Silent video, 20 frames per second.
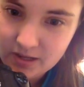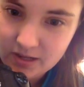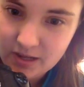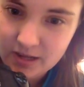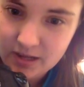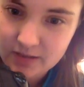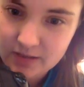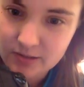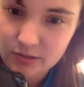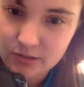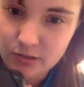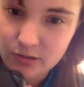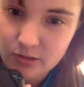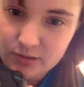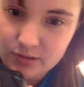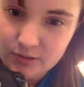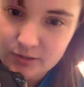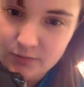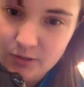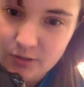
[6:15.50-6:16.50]
and then you
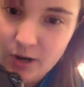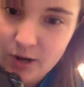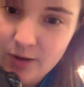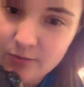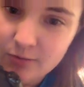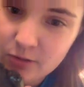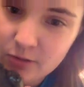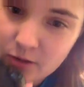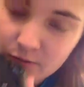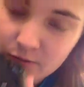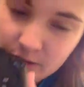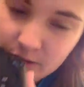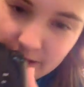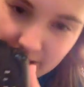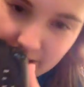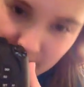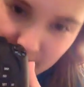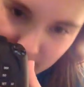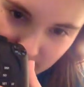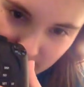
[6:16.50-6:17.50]
notice if you hover over it,
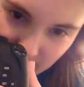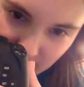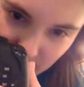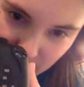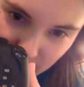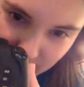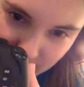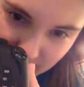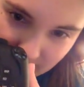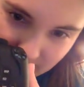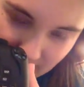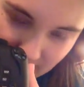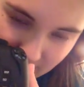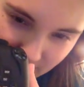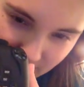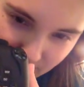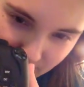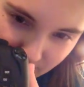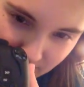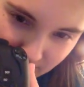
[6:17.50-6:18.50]
it'll give you a little
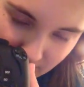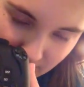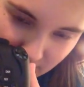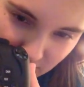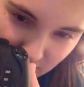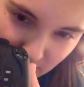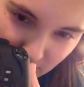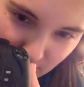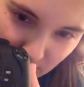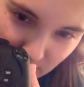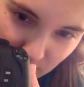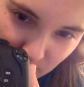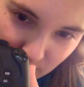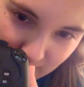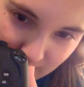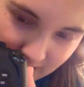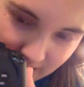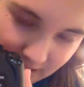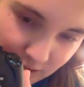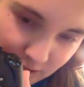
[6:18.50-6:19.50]
explanation about
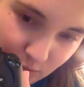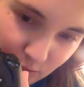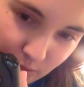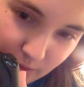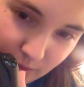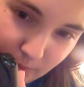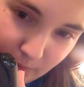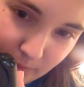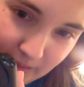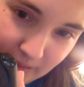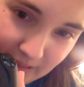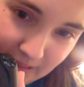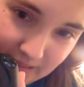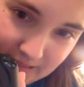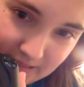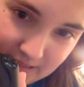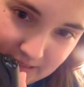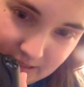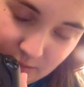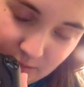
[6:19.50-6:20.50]
what each one
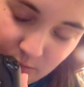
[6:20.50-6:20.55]
means,